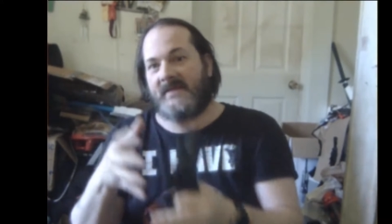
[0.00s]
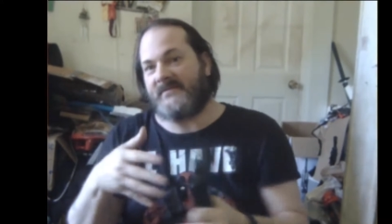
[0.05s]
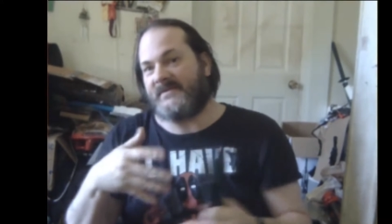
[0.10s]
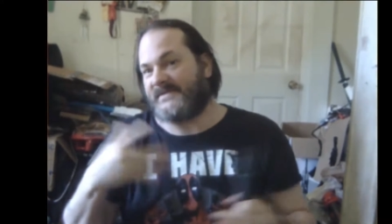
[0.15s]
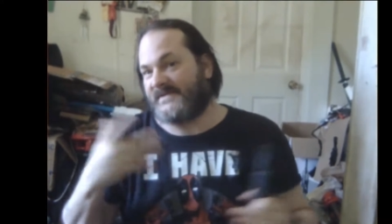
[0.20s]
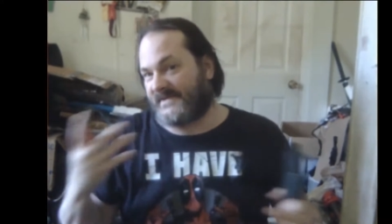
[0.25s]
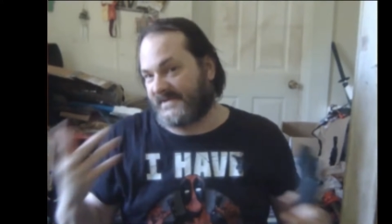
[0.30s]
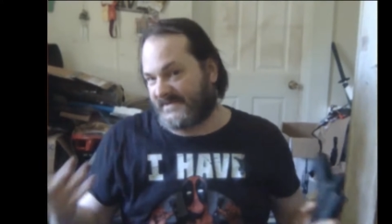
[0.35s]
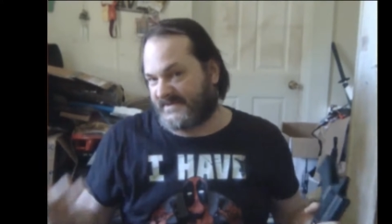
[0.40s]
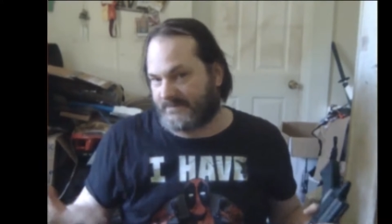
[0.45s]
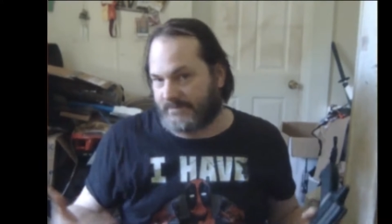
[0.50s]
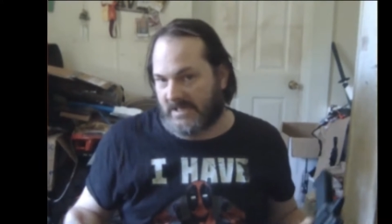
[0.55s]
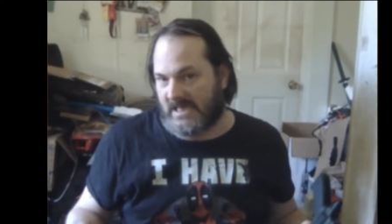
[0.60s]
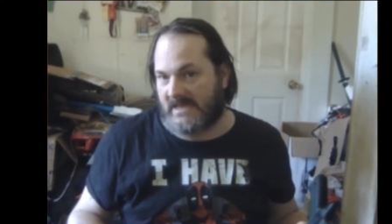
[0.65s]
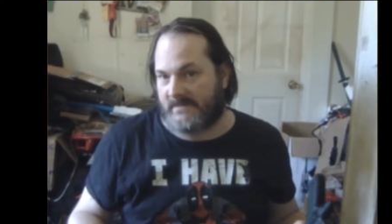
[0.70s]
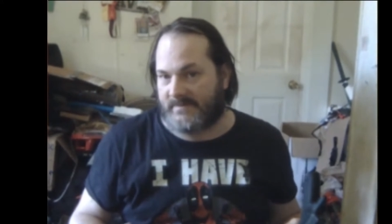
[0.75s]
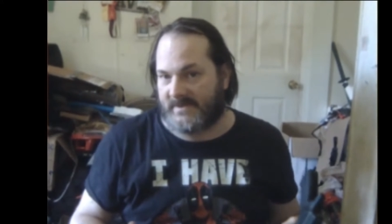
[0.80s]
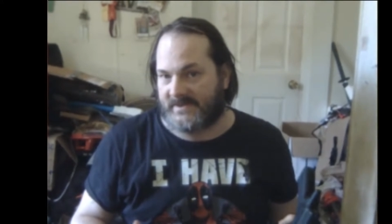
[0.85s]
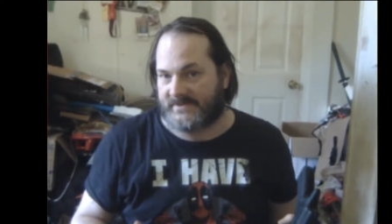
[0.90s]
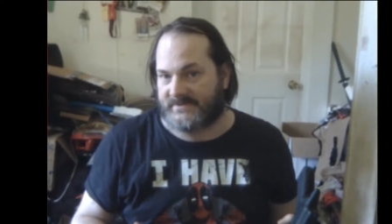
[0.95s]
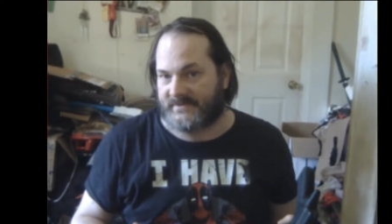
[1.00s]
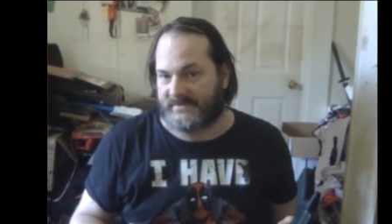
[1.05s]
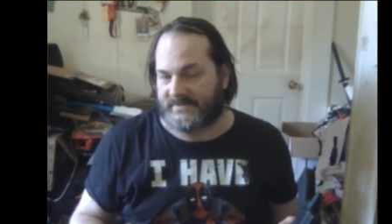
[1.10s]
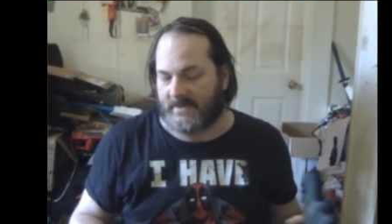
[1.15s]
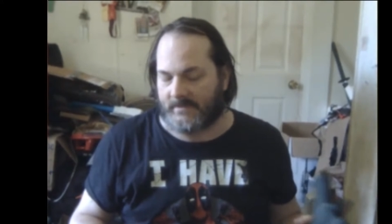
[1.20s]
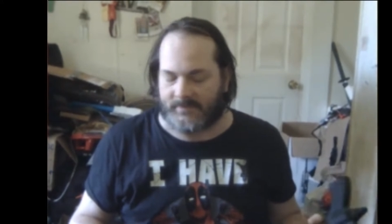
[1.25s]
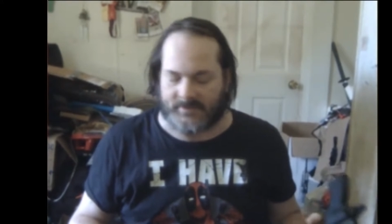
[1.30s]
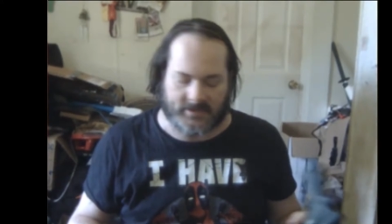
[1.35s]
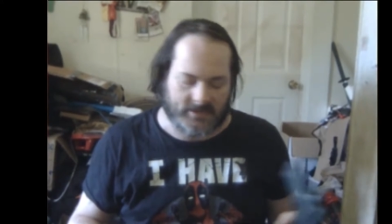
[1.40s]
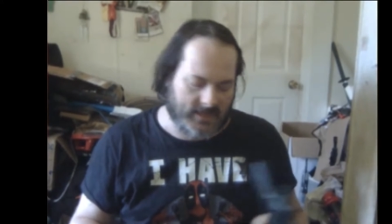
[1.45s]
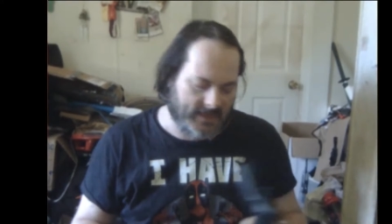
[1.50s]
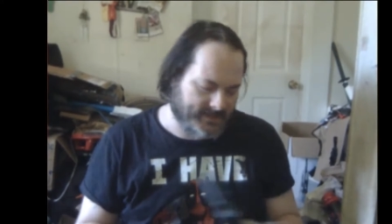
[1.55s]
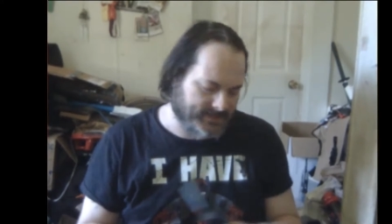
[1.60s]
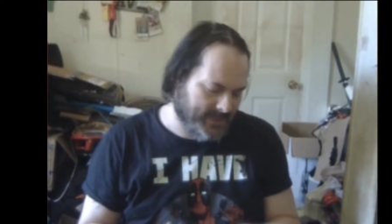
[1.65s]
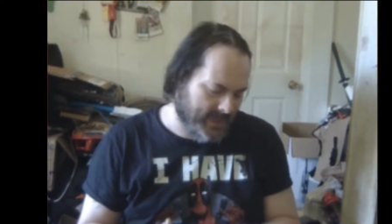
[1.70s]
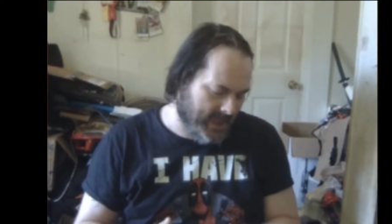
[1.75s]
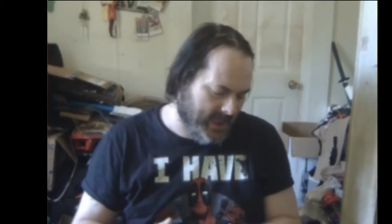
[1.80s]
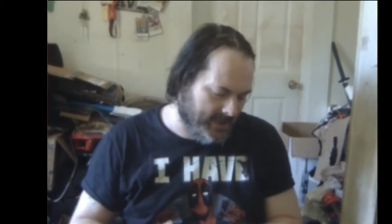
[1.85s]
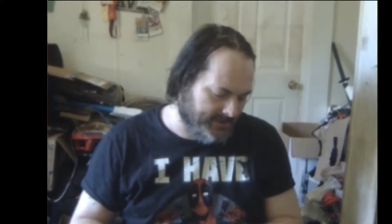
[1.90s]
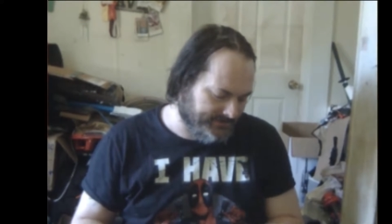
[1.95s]
of is a display piece or something like
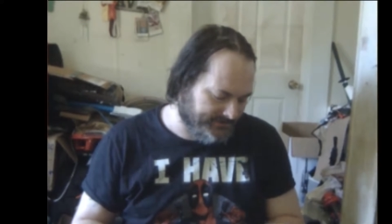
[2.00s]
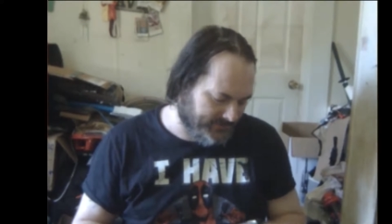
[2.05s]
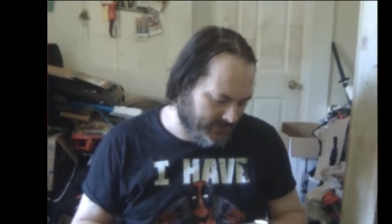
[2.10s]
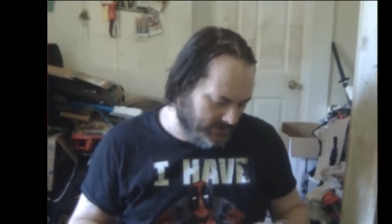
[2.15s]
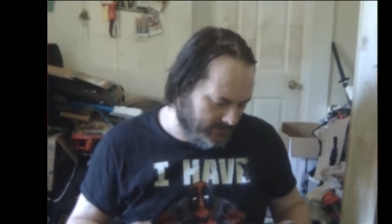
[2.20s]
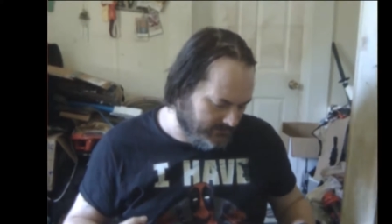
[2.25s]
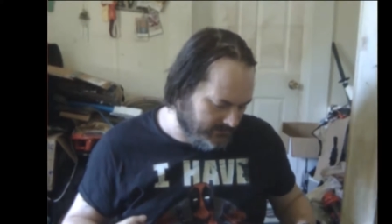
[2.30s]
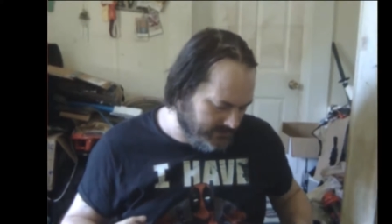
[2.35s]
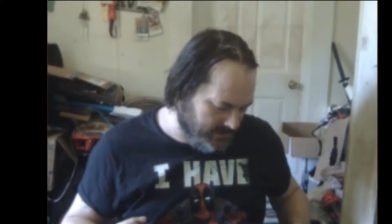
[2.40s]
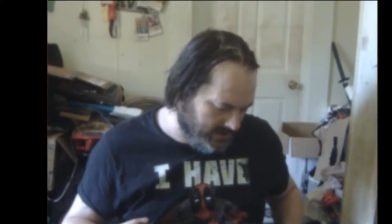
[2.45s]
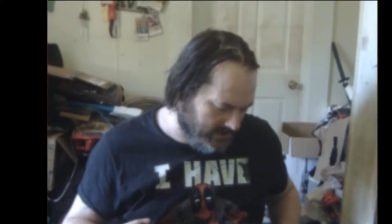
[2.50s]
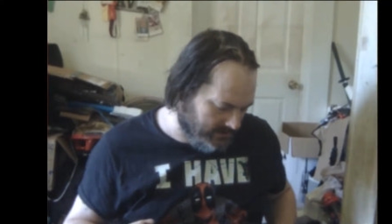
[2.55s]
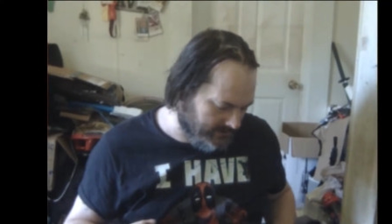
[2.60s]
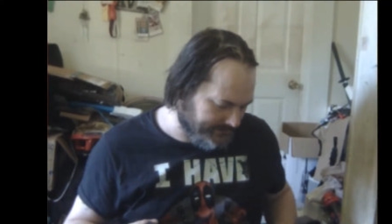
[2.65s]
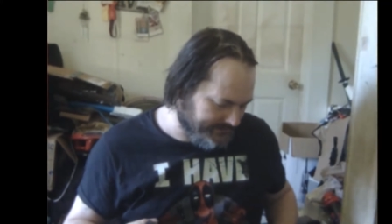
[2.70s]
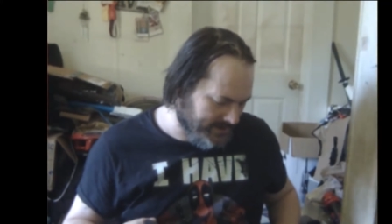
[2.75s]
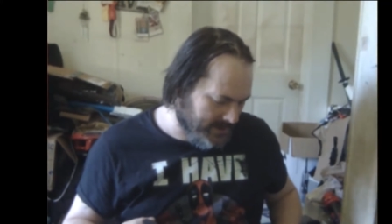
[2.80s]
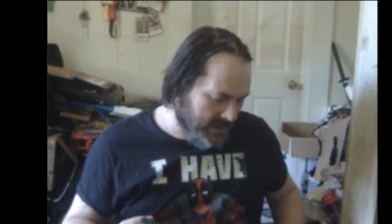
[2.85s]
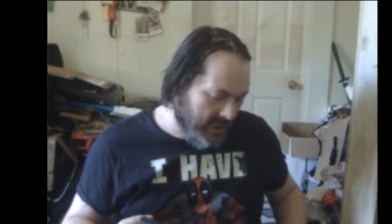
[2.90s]
that. So who knows?